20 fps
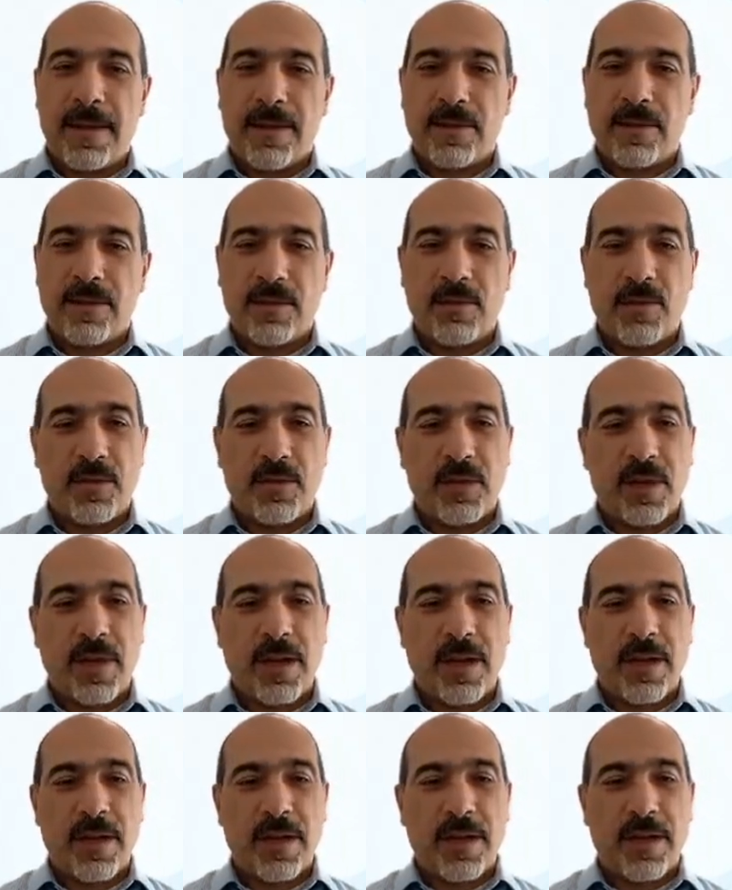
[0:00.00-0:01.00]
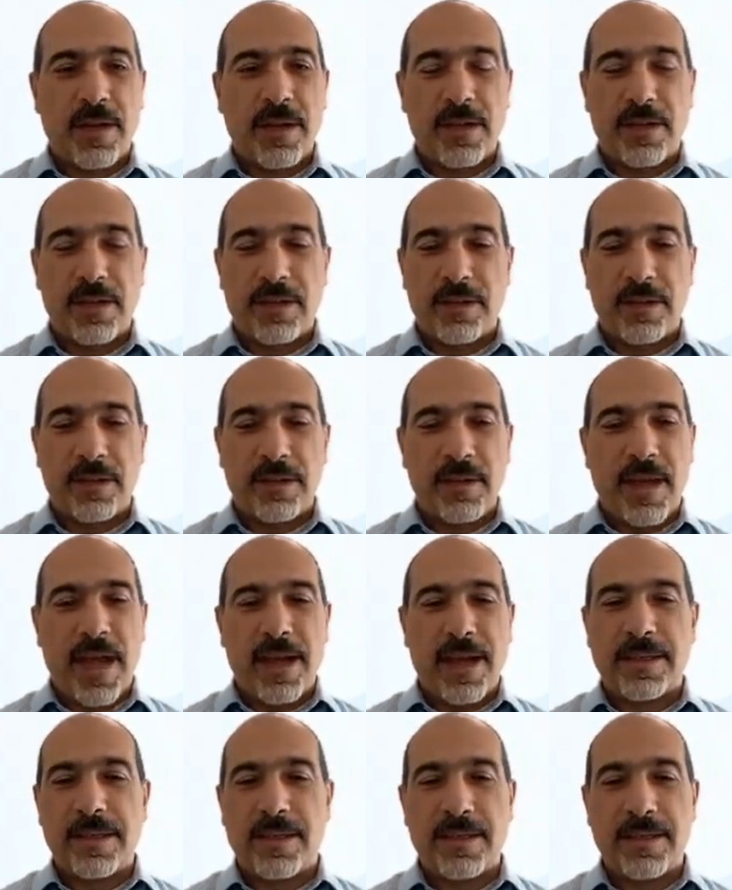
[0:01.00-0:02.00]
So user can
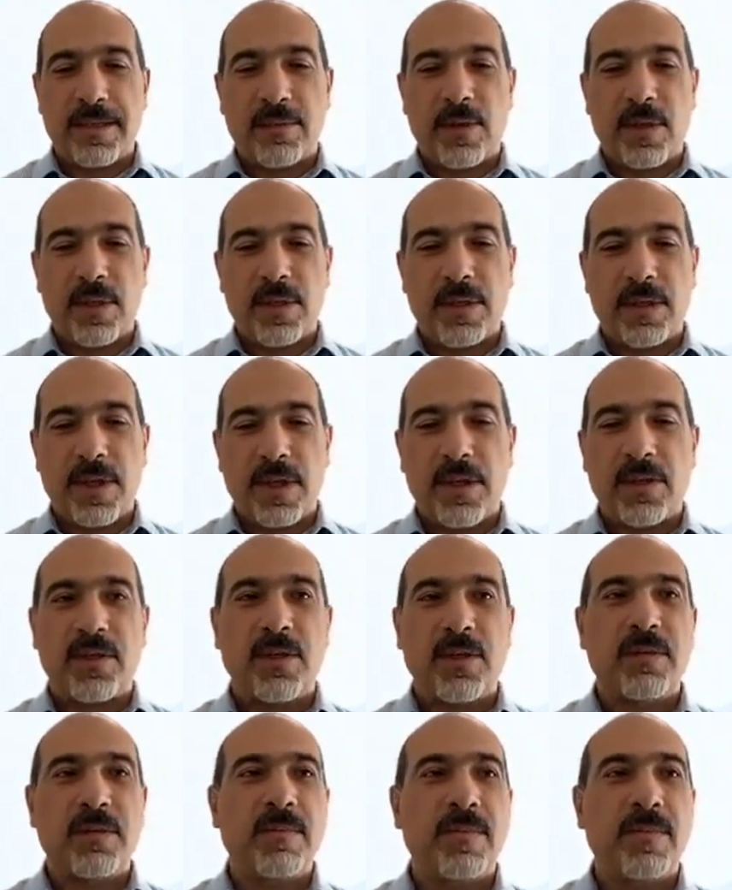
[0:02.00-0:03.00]
access a workstation,